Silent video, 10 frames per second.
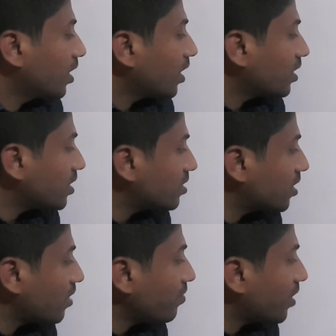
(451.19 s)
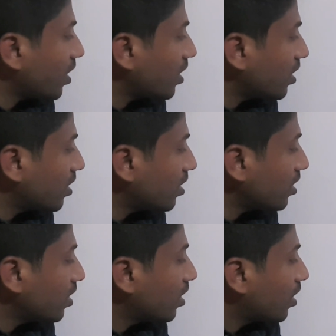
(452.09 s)
In the same way
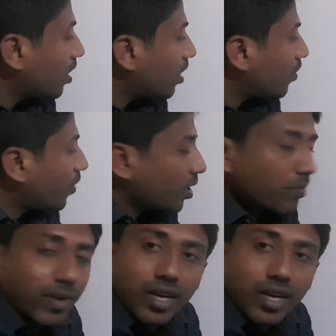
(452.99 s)
here 1